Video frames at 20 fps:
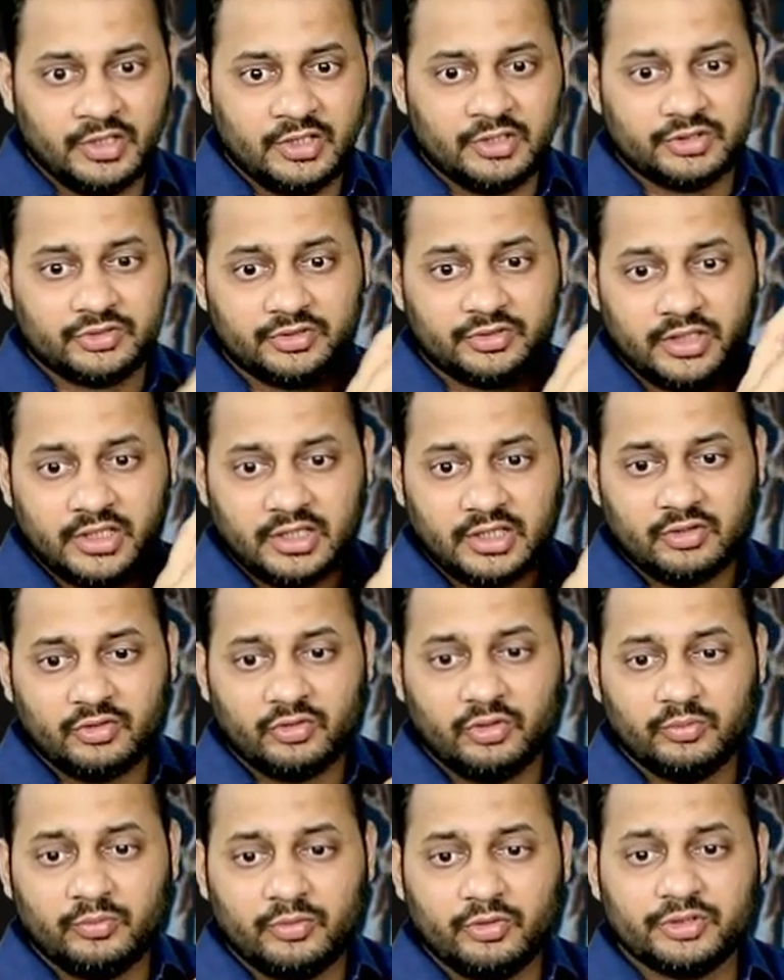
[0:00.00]
So there are
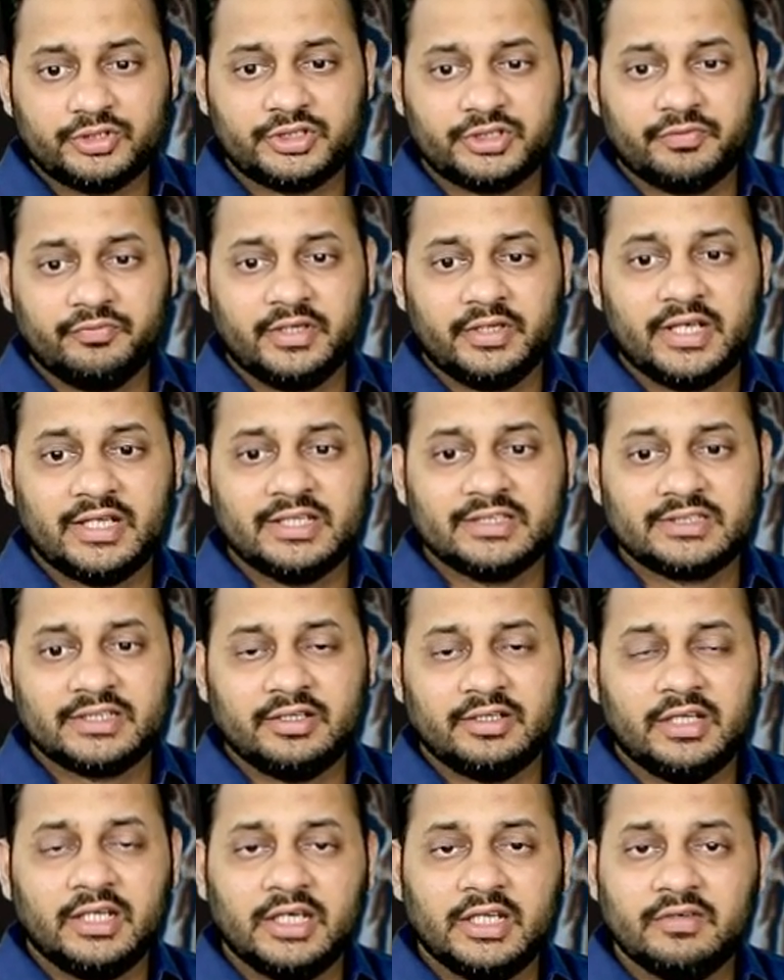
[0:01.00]
almost, we can
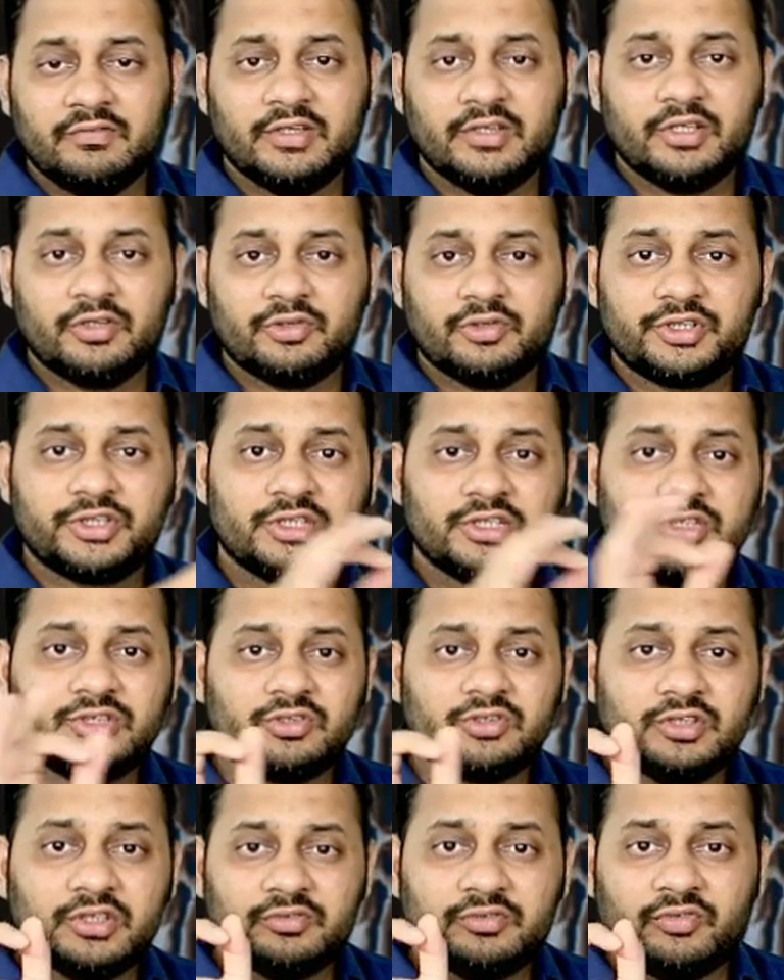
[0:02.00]
say, 11 questions
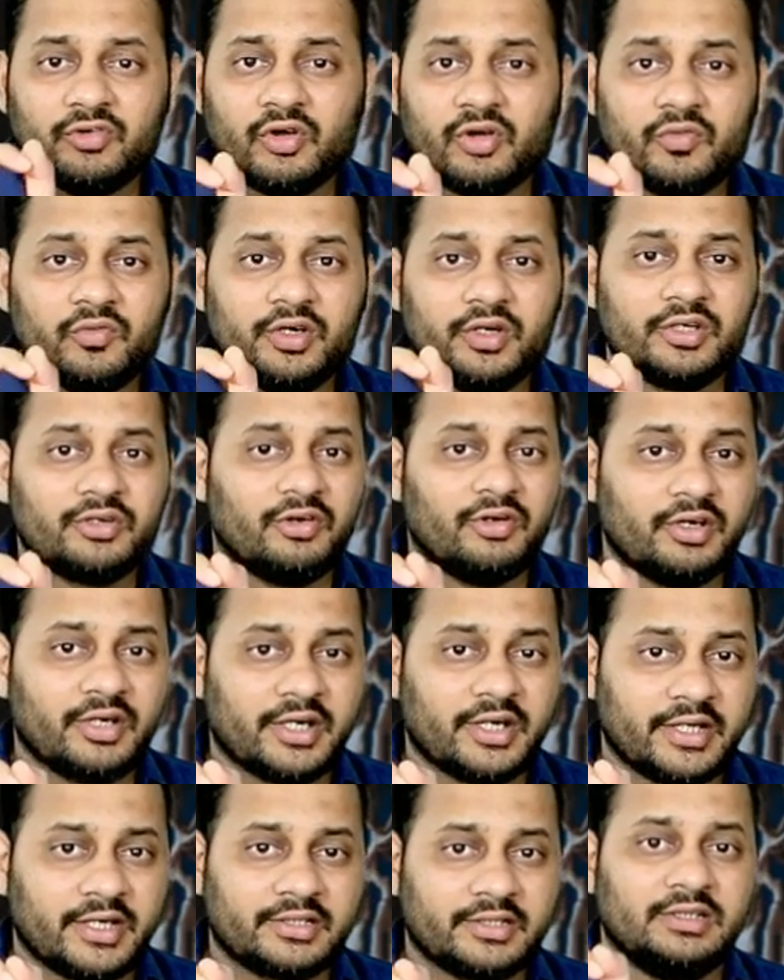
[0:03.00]
on the forward
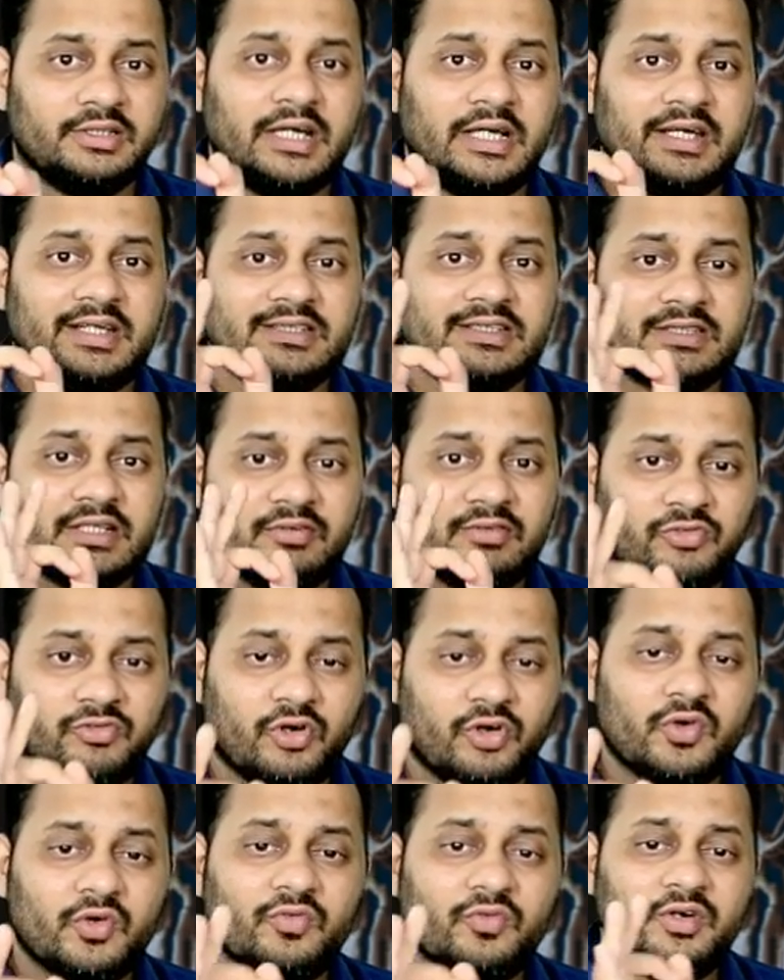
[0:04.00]
contract, that is
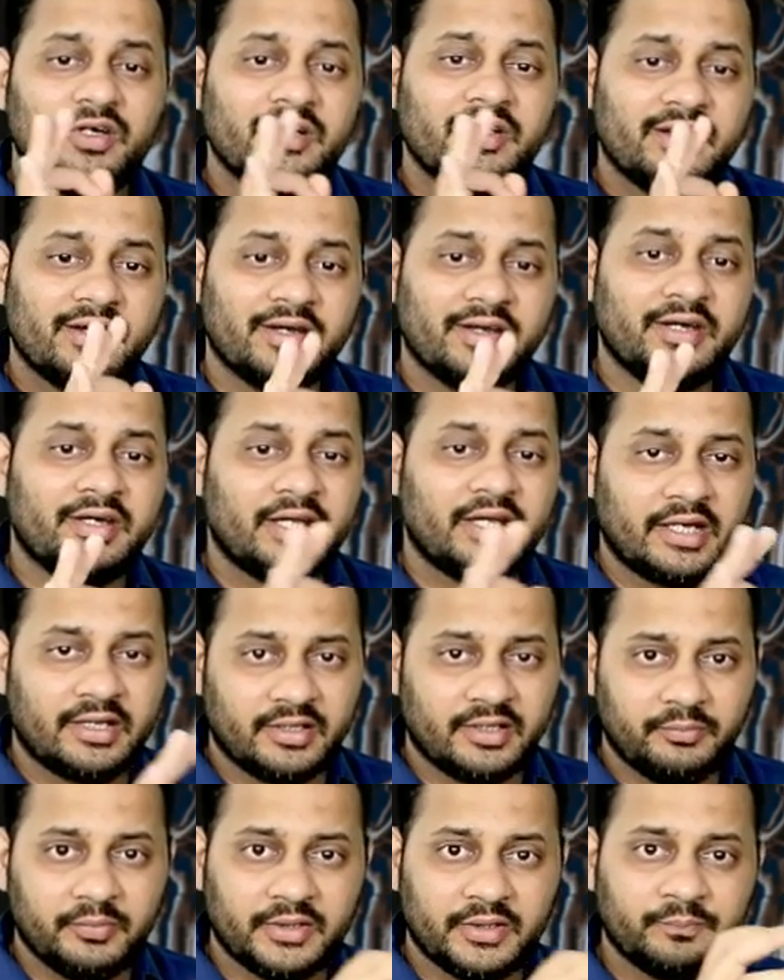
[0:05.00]
forward rate
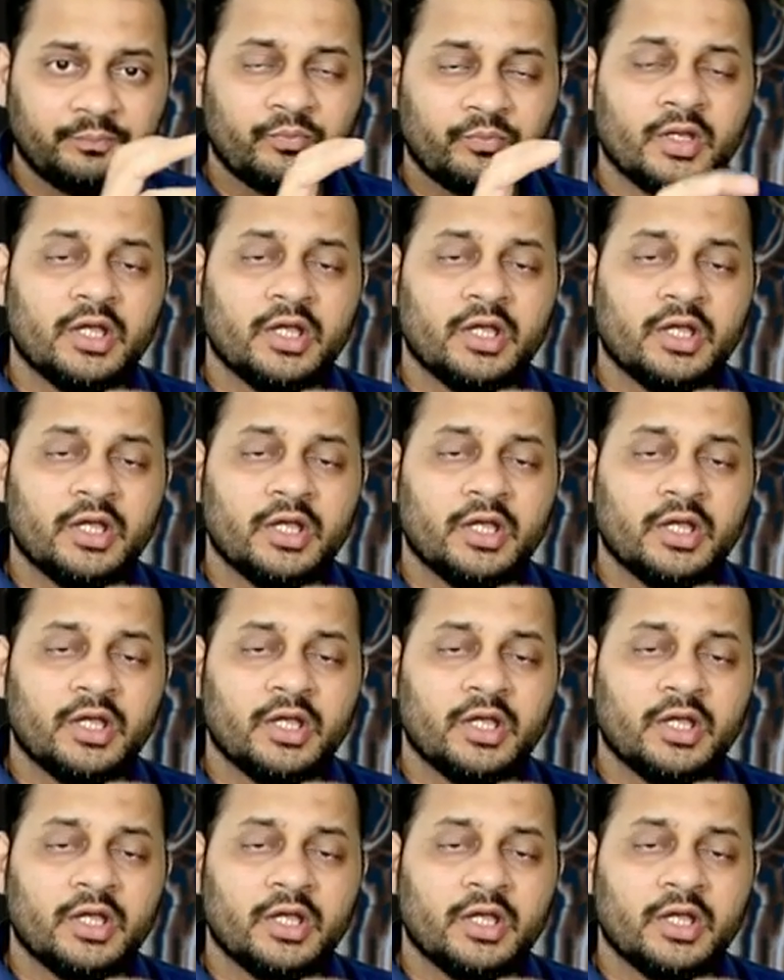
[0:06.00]
agreement.